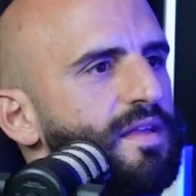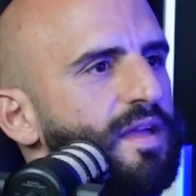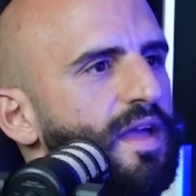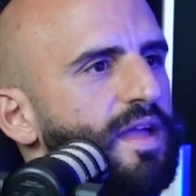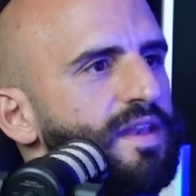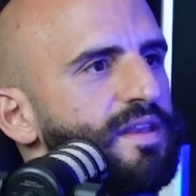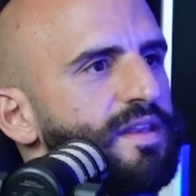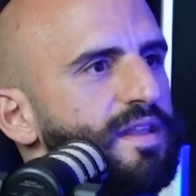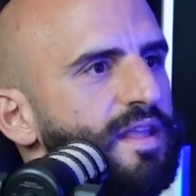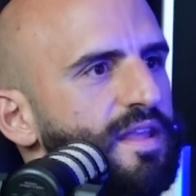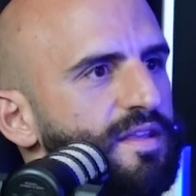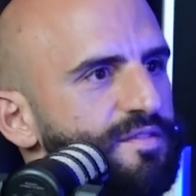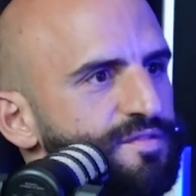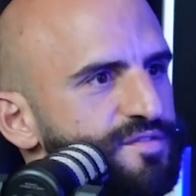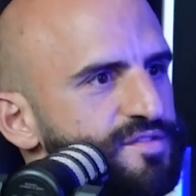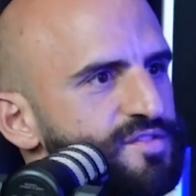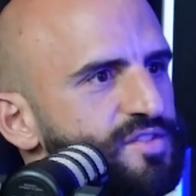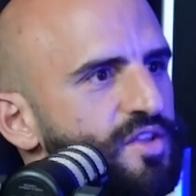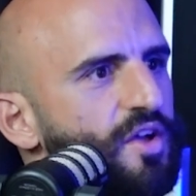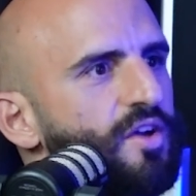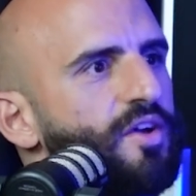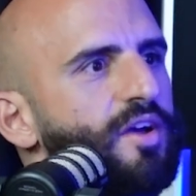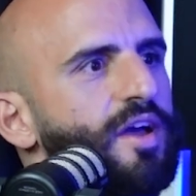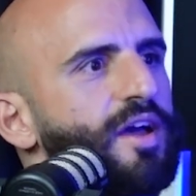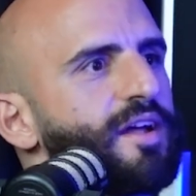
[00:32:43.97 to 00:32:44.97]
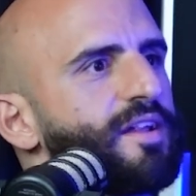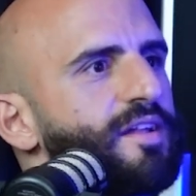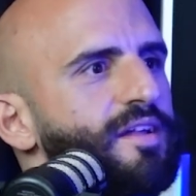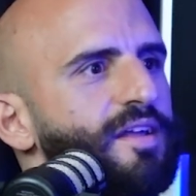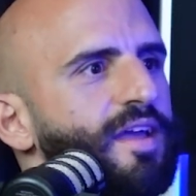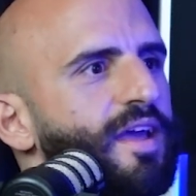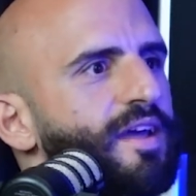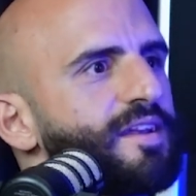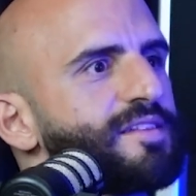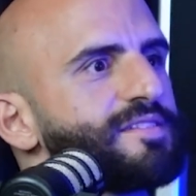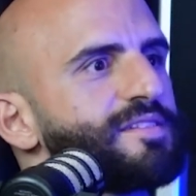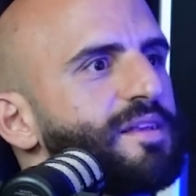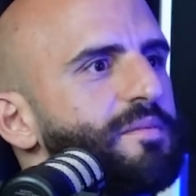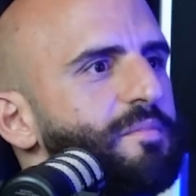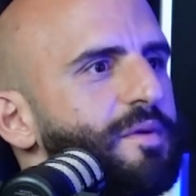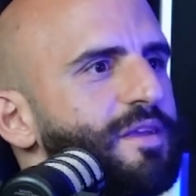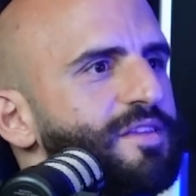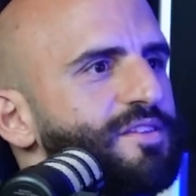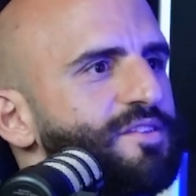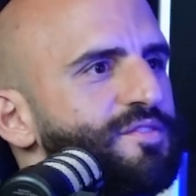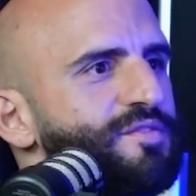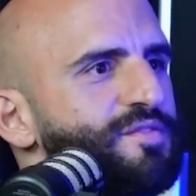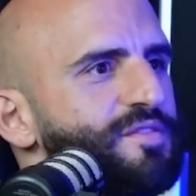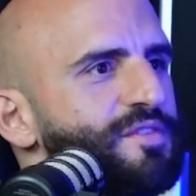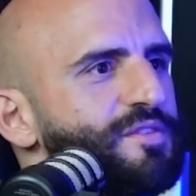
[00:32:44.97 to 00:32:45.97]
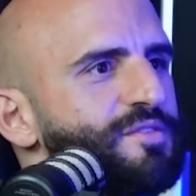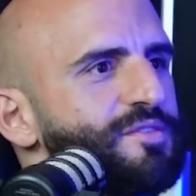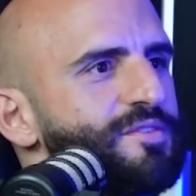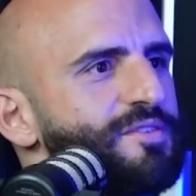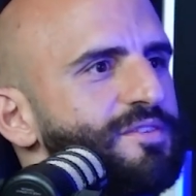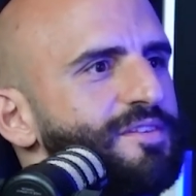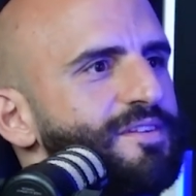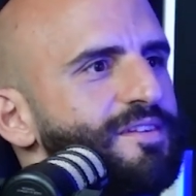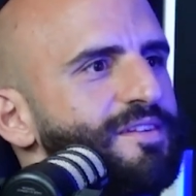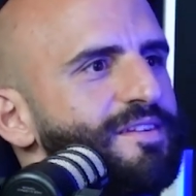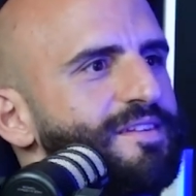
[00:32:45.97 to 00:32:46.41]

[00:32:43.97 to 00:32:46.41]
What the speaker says: And if so, how does that make you feel?